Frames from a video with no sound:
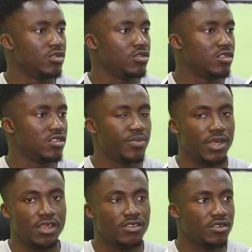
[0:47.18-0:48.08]
you to this
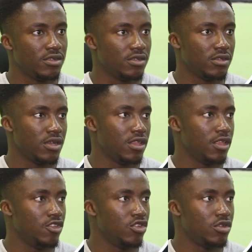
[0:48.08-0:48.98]
page, and
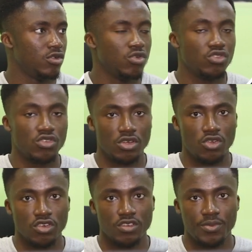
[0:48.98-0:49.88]
then you can go to the
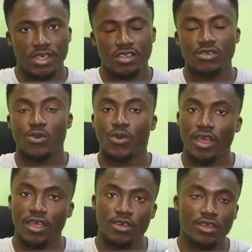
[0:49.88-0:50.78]
docs page
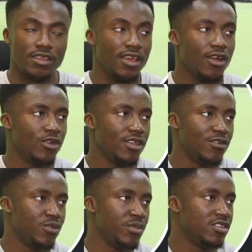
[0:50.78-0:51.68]
where you can get all the
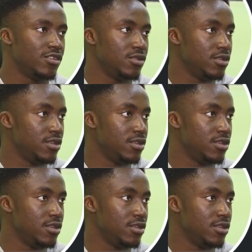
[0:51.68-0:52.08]
information you